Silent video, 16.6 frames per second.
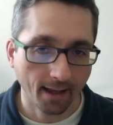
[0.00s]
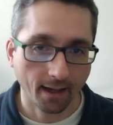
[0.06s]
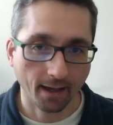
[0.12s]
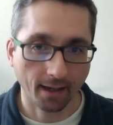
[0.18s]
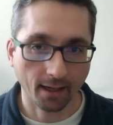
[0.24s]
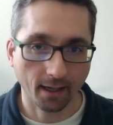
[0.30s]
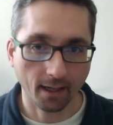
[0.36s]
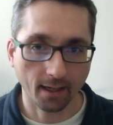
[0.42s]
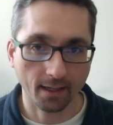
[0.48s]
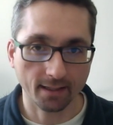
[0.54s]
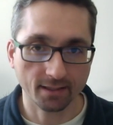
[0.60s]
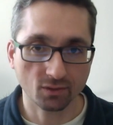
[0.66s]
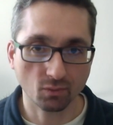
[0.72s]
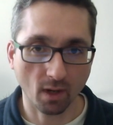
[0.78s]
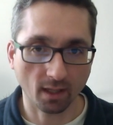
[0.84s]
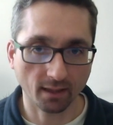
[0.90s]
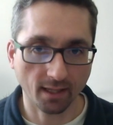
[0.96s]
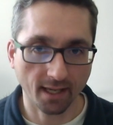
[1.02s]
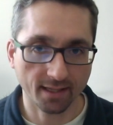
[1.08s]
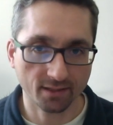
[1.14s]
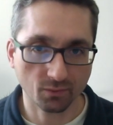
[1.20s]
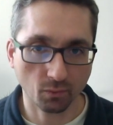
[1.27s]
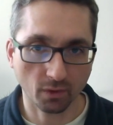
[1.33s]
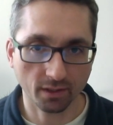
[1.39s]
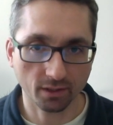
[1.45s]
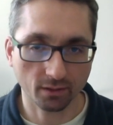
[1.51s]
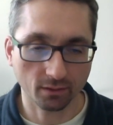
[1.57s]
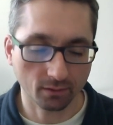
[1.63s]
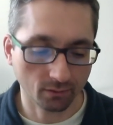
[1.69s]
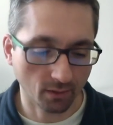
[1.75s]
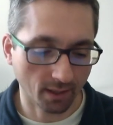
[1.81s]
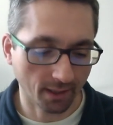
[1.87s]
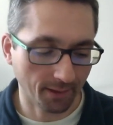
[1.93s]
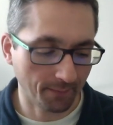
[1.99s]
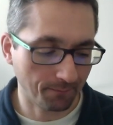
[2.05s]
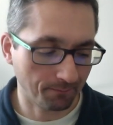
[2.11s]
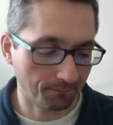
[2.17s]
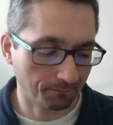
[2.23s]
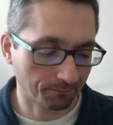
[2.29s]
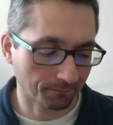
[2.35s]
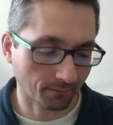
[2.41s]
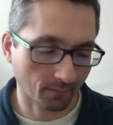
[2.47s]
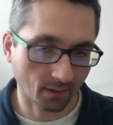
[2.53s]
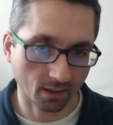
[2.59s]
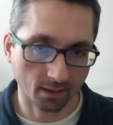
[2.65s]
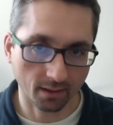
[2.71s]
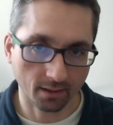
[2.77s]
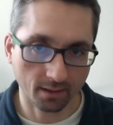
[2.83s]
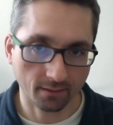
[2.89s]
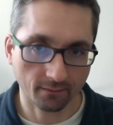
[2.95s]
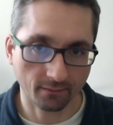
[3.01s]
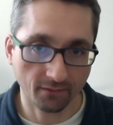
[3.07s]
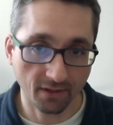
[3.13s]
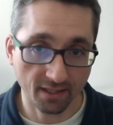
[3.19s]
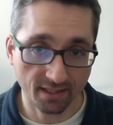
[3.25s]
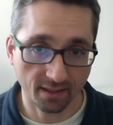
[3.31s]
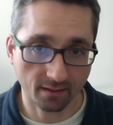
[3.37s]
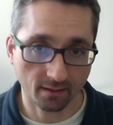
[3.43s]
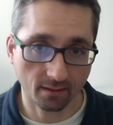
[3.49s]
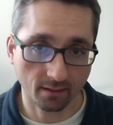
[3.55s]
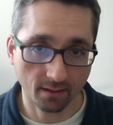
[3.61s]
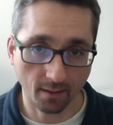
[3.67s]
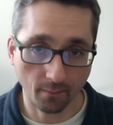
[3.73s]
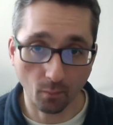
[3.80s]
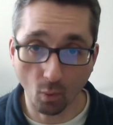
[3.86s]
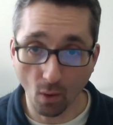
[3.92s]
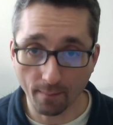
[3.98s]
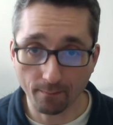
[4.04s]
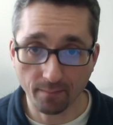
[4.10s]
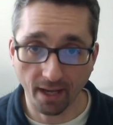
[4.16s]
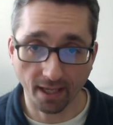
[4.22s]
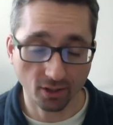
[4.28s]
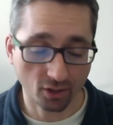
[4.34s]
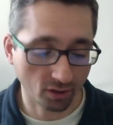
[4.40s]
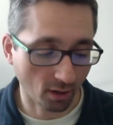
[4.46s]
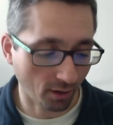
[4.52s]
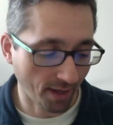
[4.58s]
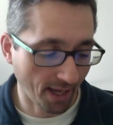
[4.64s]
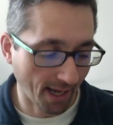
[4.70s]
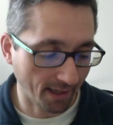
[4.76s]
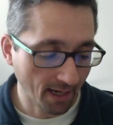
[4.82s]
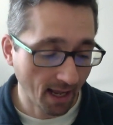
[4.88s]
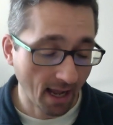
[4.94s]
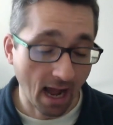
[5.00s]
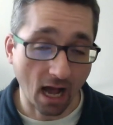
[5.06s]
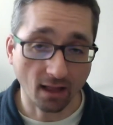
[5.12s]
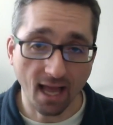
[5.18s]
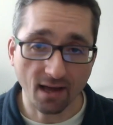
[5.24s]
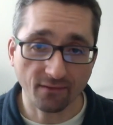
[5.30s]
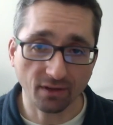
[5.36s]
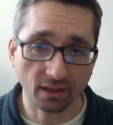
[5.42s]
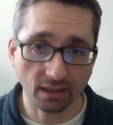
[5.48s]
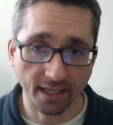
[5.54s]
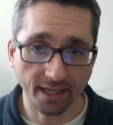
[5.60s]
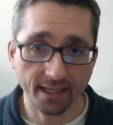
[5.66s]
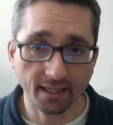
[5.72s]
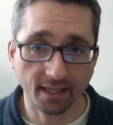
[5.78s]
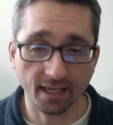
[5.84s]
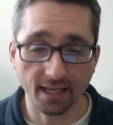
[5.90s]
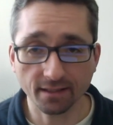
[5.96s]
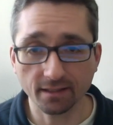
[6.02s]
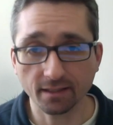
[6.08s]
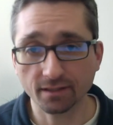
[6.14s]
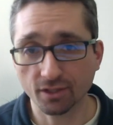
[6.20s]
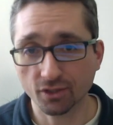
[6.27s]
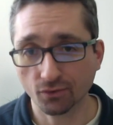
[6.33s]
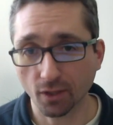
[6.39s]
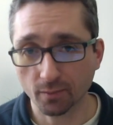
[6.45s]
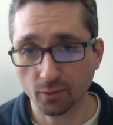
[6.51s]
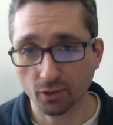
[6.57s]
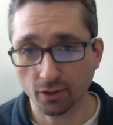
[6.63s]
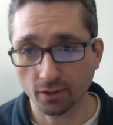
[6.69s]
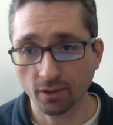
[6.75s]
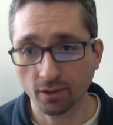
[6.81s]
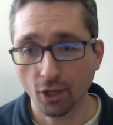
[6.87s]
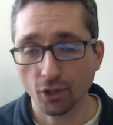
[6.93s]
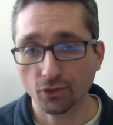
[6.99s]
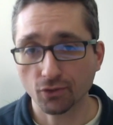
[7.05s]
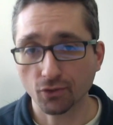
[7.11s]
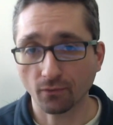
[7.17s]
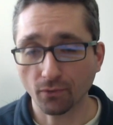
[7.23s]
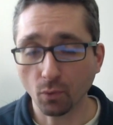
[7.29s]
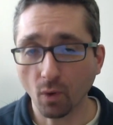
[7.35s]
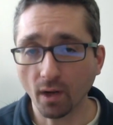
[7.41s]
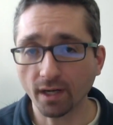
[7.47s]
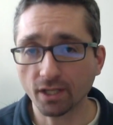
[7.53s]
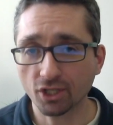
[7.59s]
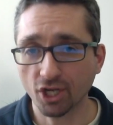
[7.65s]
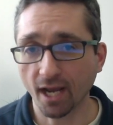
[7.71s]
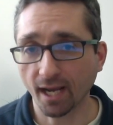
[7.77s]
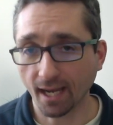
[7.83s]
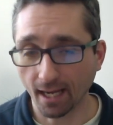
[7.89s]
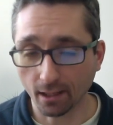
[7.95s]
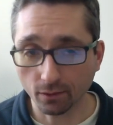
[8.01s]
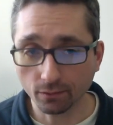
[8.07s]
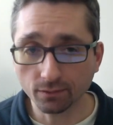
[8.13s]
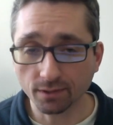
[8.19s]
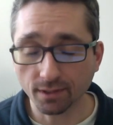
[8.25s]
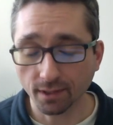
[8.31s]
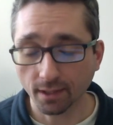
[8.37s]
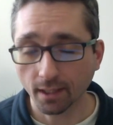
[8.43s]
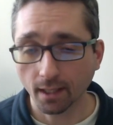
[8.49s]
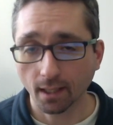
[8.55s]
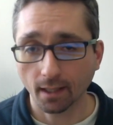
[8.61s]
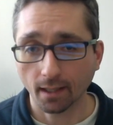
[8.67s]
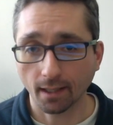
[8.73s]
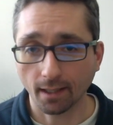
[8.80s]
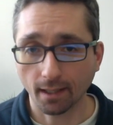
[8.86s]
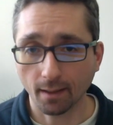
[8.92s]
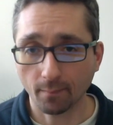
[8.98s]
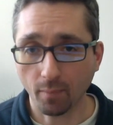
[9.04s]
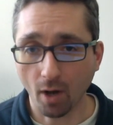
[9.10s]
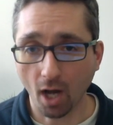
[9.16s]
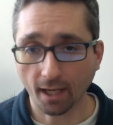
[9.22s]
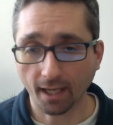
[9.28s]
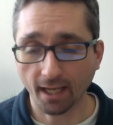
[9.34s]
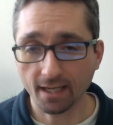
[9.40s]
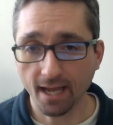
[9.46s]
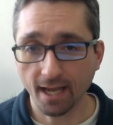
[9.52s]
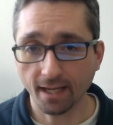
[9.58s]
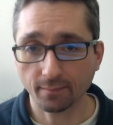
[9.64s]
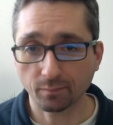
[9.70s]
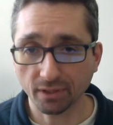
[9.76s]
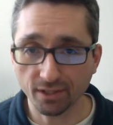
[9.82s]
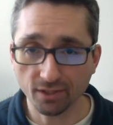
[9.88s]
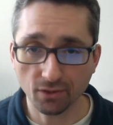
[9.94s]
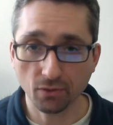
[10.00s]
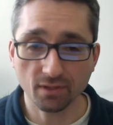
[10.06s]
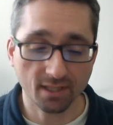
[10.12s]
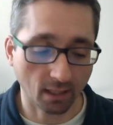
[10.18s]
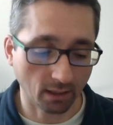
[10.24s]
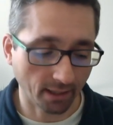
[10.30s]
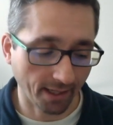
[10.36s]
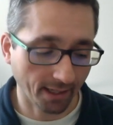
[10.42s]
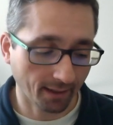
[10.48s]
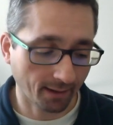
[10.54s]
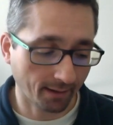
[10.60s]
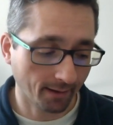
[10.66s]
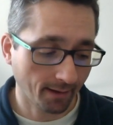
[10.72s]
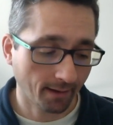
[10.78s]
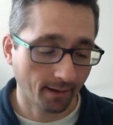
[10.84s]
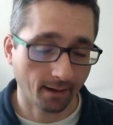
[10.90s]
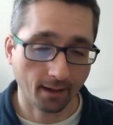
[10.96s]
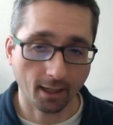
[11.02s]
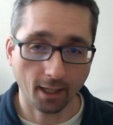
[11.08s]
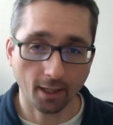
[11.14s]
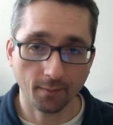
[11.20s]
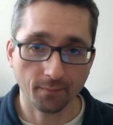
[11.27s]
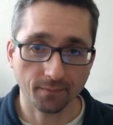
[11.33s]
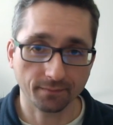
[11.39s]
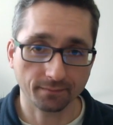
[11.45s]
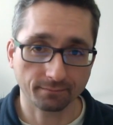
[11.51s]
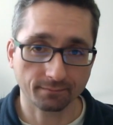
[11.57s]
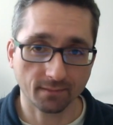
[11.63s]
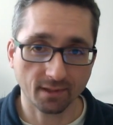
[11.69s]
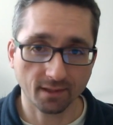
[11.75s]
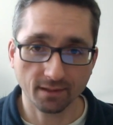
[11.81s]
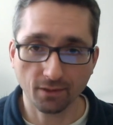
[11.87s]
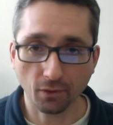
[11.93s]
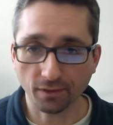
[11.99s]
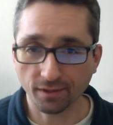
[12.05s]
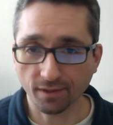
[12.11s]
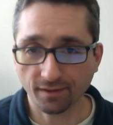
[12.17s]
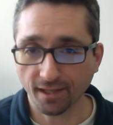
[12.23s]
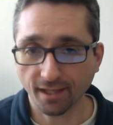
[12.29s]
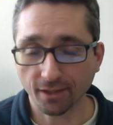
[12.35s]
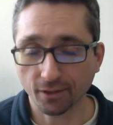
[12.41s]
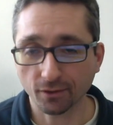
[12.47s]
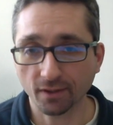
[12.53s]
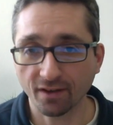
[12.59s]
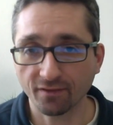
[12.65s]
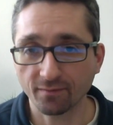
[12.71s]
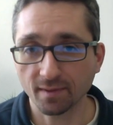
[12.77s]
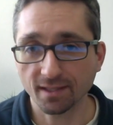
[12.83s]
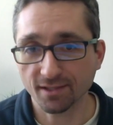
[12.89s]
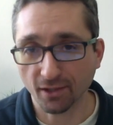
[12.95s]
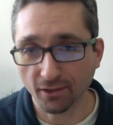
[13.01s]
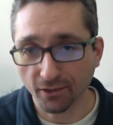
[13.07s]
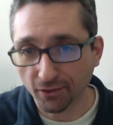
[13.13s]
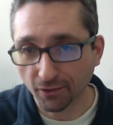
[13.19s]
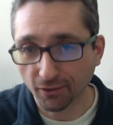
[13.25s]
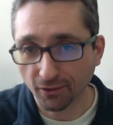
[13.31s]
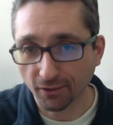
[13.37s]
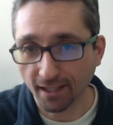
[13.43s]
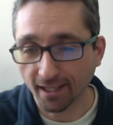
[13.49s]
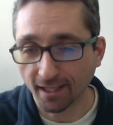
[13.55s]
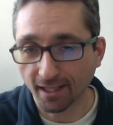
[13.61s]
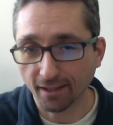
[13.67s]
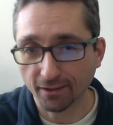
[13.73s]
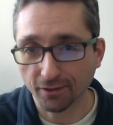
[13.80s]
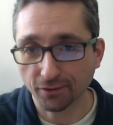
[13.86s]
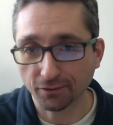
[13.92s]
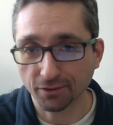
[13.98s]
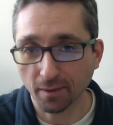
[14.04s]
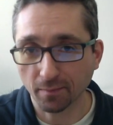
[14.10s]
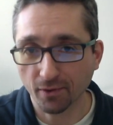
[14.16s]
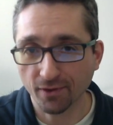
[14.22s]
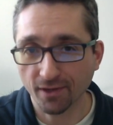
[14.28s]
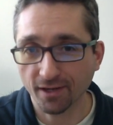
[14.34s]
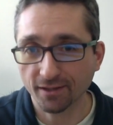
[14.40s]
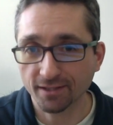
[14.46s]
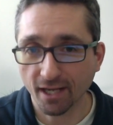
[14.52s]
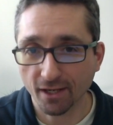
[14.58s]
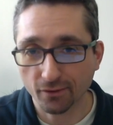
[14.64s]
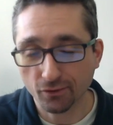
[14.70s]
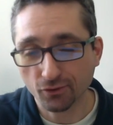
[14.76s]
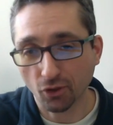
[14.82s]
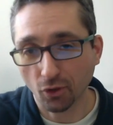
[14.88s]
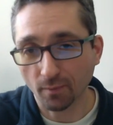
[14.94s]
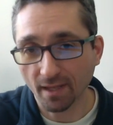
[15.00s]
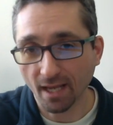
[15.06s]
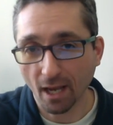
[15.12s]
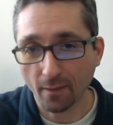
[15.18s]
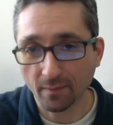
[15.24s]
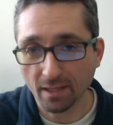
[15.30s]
as well as when you visit the web page and all that. I'll have a link in the description. So if you want to check out POCKETNET, please use the link. The only thing it'll give me is a little number there that'll show me how many